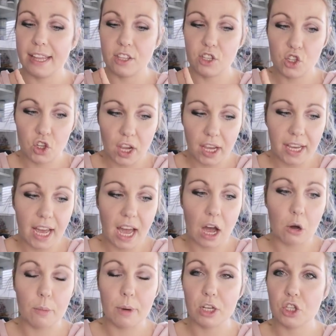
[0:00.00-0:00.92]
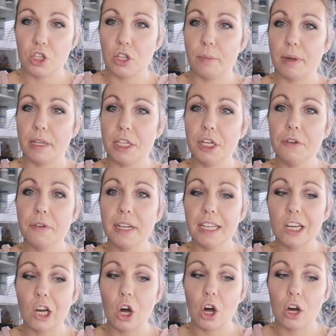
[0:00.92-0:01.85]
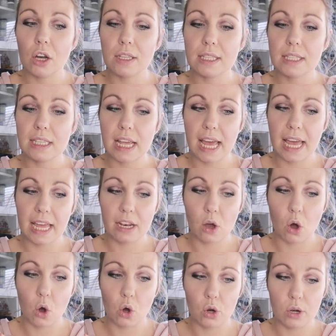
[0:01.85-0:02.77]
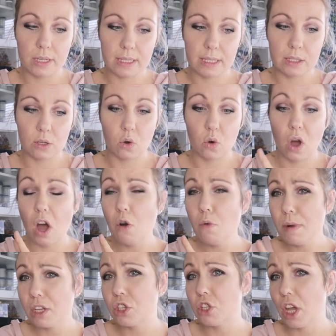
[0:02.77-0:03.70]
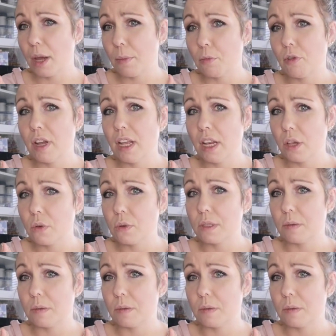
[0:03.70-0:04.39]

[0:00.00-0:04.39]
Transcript: Check how much the material cost, and also how much time really you